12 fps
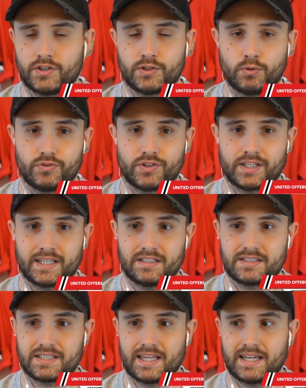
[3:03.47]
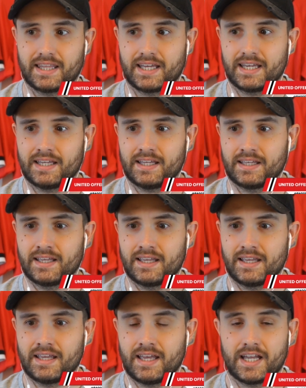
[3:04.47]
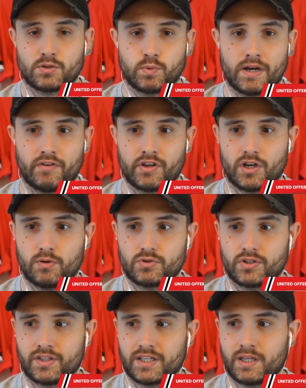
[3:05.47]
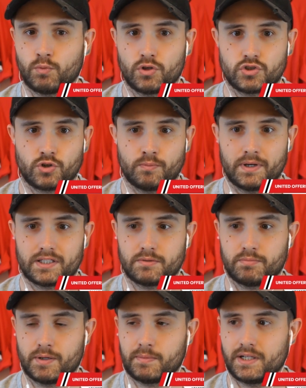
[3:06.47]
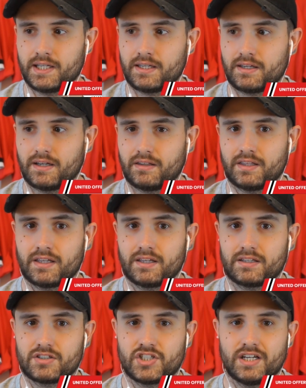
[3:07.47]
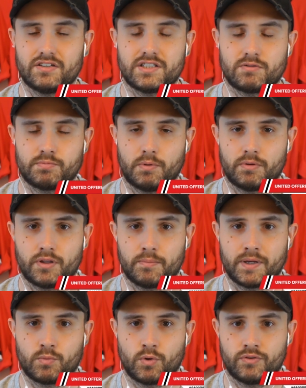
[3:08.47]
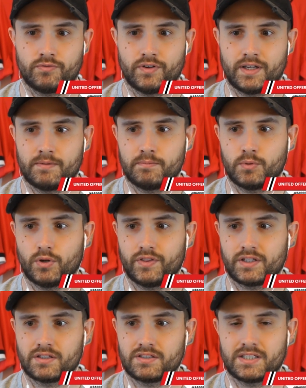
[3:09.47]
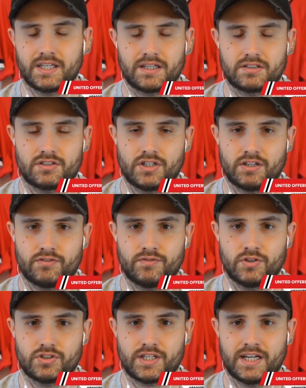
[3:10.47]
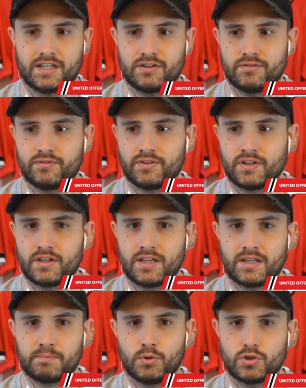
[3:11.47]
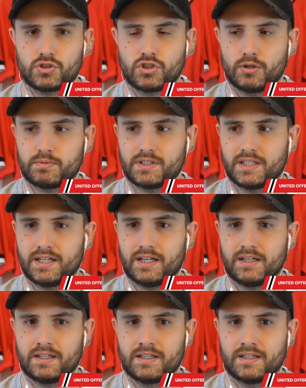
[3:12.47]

I don't think he'll stay there it's where he goes. I think he wants to come back to the Premier League. I think Chelsea was probably the big one for him, but I think the Ziyech transfers kind of put a stop to that.